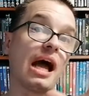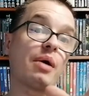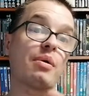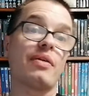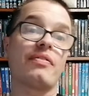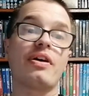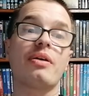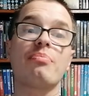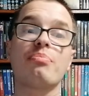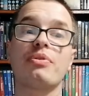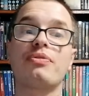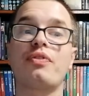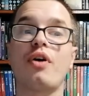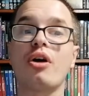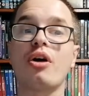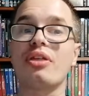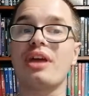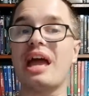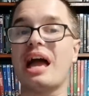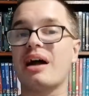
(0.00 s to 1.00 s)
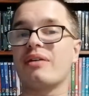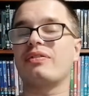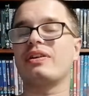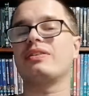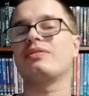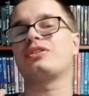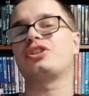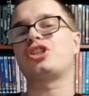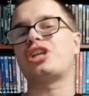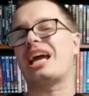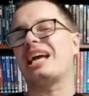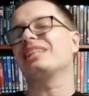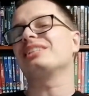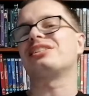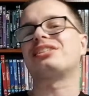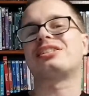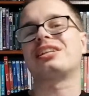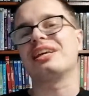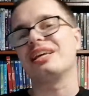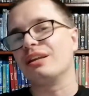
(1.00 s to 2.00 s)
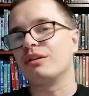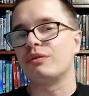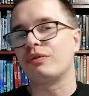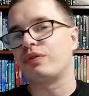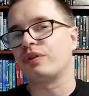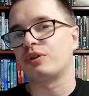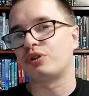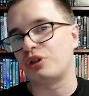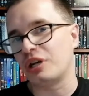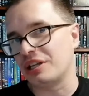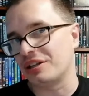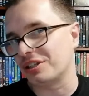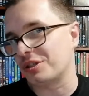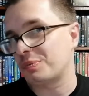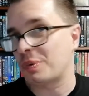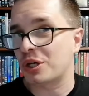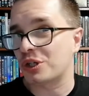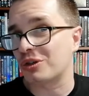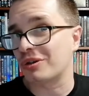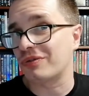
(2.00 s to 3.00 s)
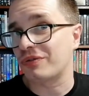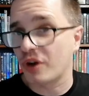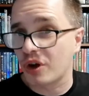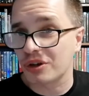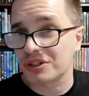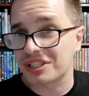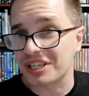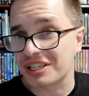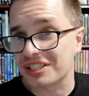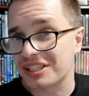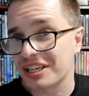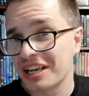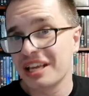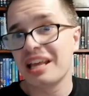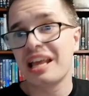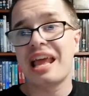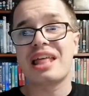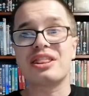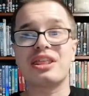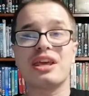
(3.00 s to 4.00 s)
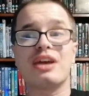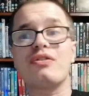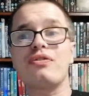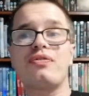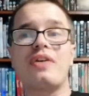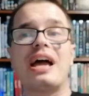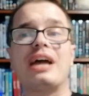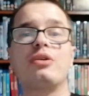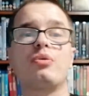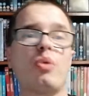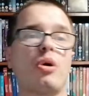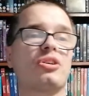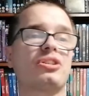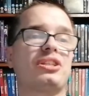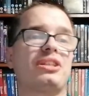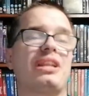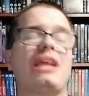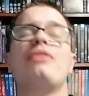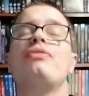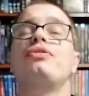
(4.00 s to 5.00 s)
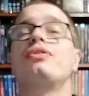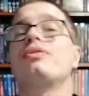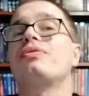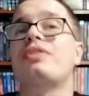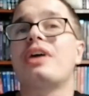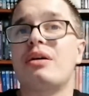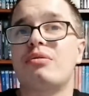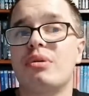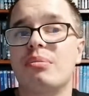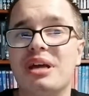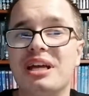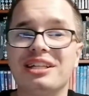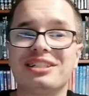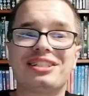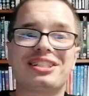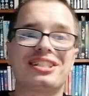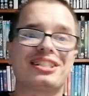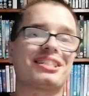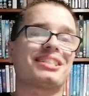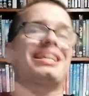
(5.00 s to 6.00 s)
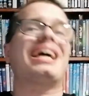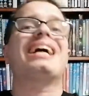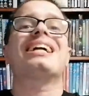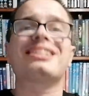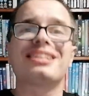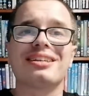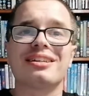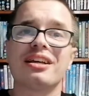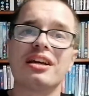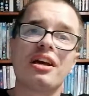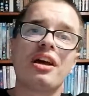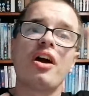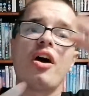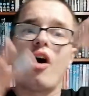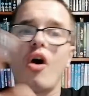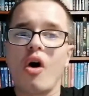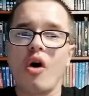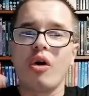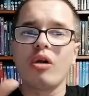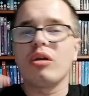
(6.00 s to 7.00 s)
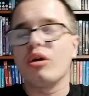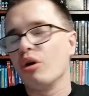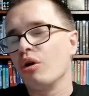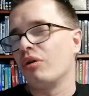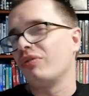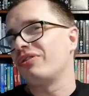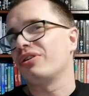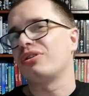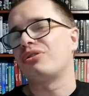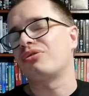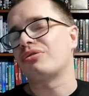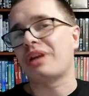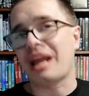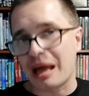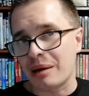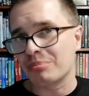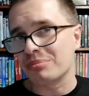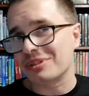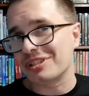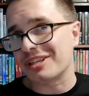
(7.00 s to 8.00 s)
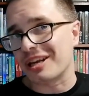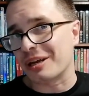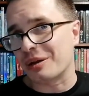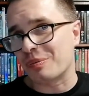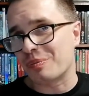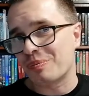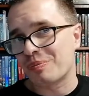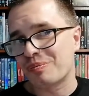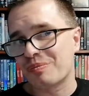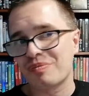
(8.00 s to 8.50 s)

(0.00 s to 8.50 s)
However, before they have a chance to infiltrate the special forces, they find what's left of their remains scattered all over their campsite.